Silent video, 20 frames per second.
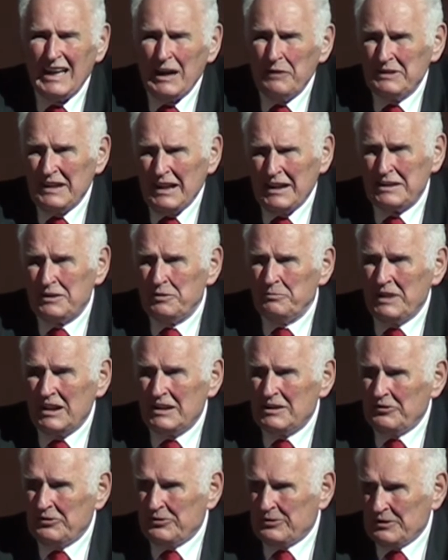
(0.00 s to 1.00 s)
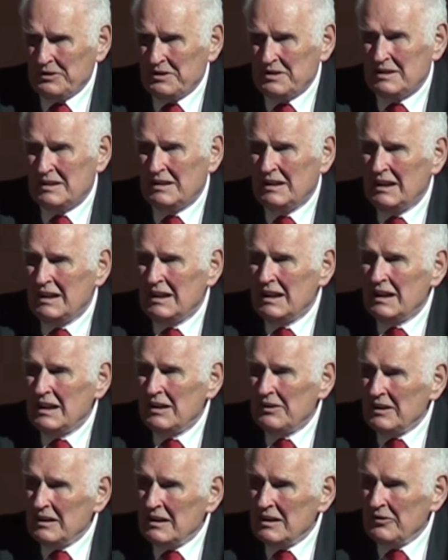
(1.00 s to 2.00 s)
I would like to make the first,
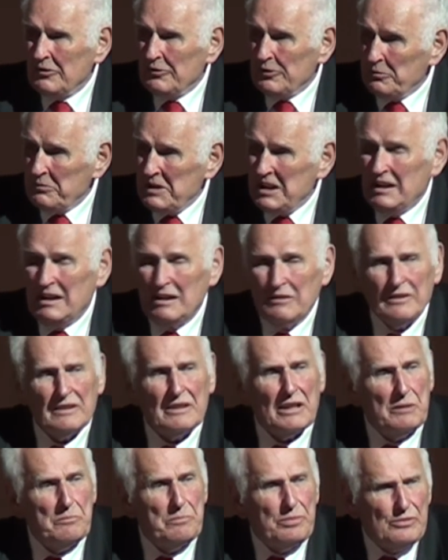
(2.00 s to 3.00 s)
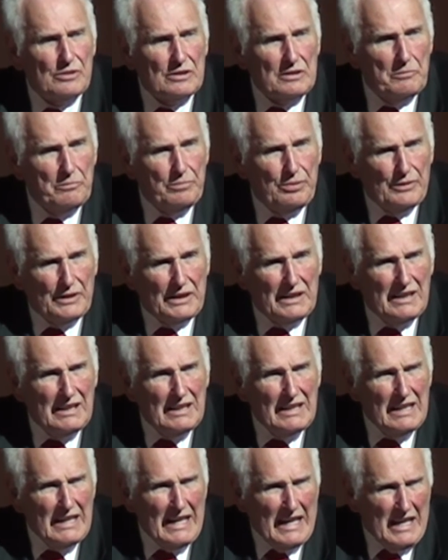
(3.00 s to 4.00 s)
for me, very important point.
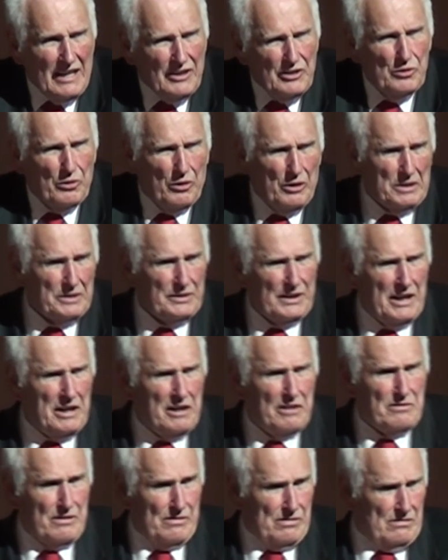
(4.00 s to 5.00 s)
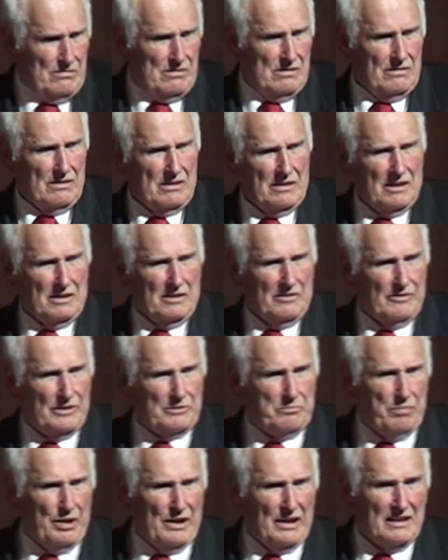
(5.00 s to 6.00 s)
You all know
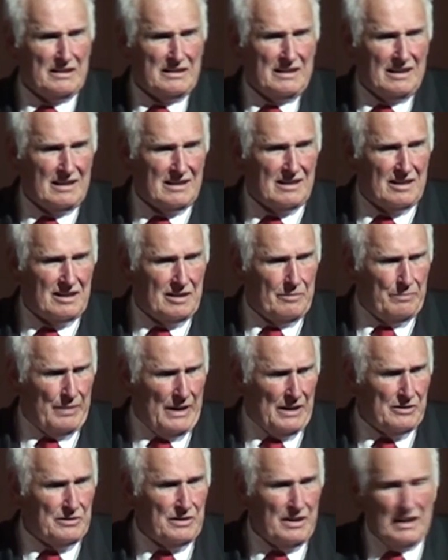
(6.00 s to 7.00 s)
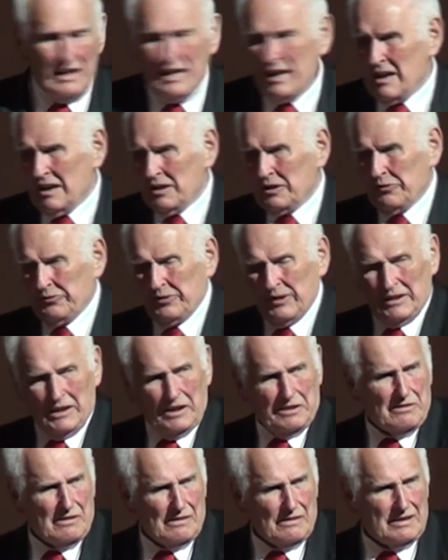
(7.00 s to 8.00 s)
what politics is about, the
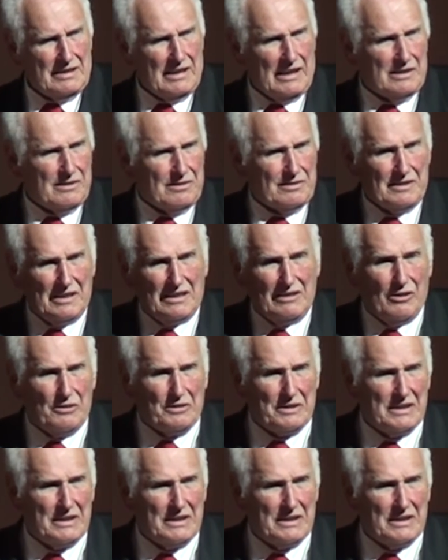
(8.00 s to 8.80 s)
financial sector and all